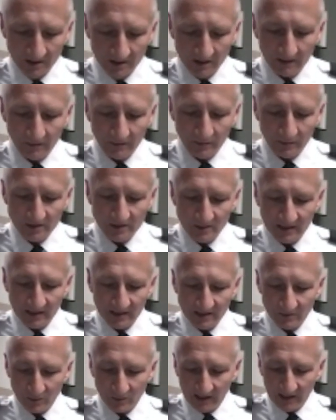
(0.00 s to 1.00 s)
of the
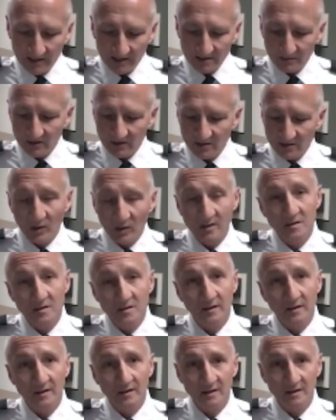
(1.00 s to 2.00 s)
respective rights and
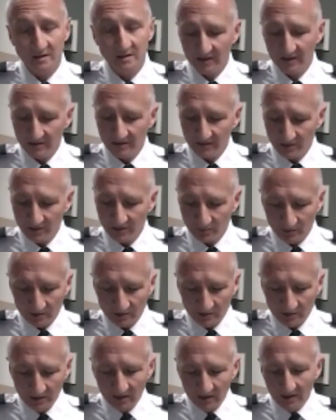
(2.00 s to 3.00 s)
responsibilities of
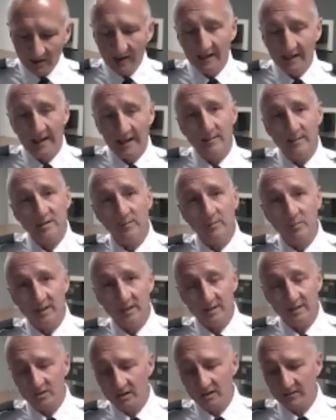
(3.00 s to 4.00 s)
individuals and Edmonton
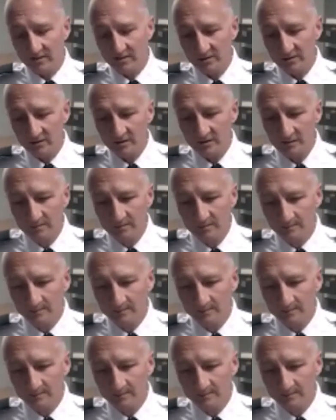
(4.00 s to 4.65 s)
police officers.